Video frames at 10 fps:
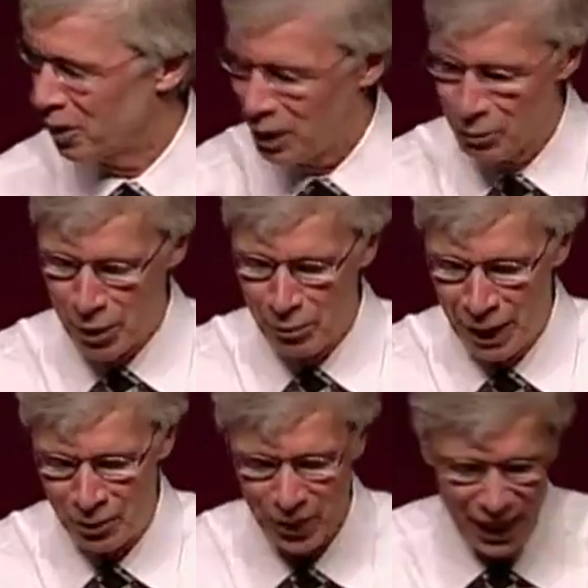a little bit
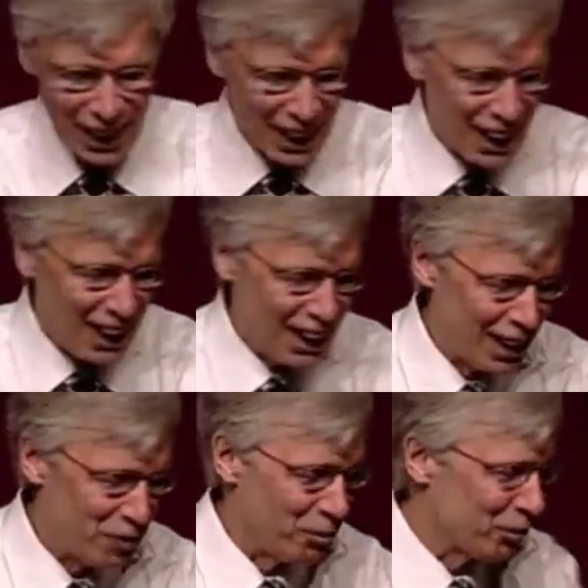about.
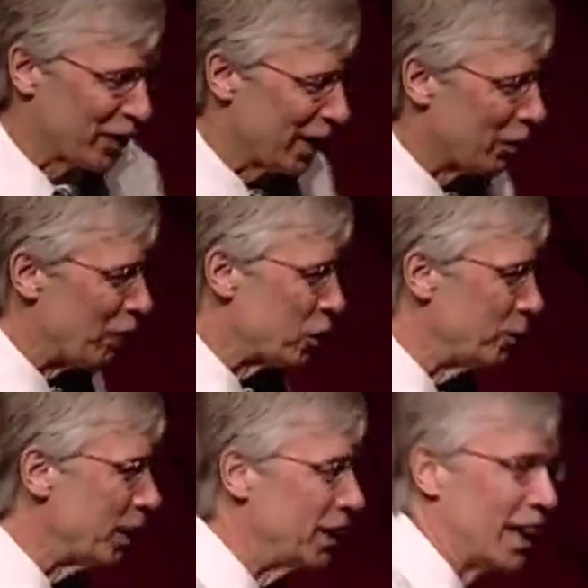Um, I, I, was
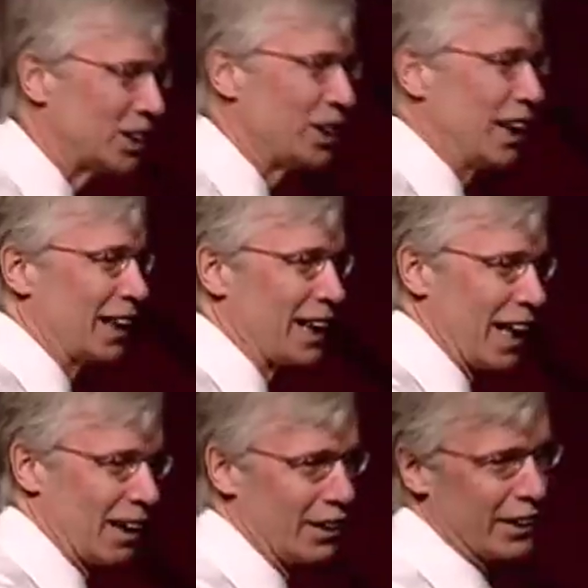speaking yesterday in
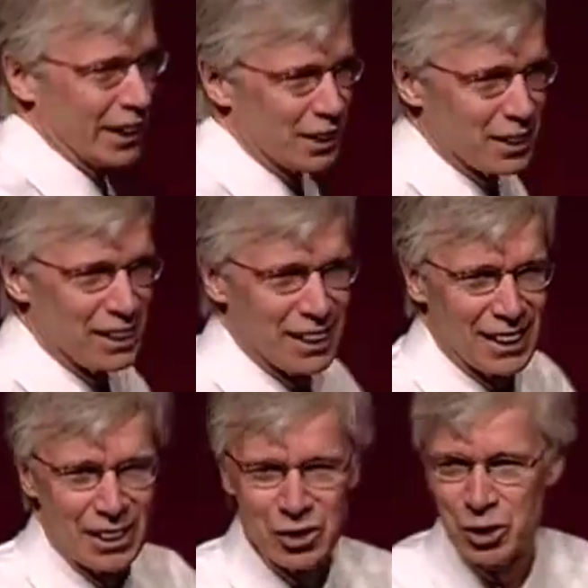Calgary
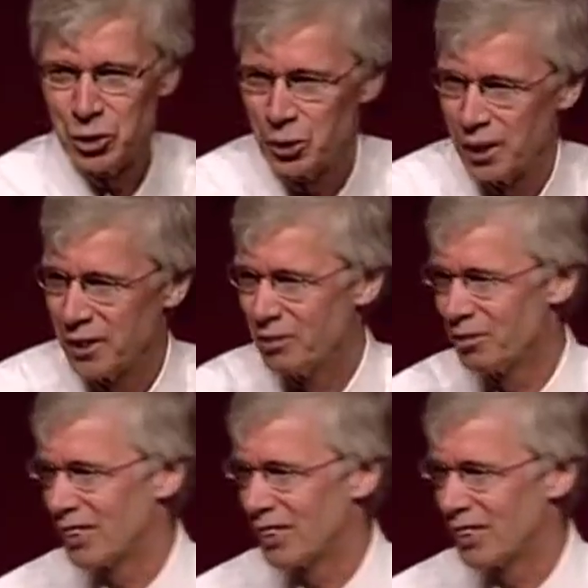uh, to uh,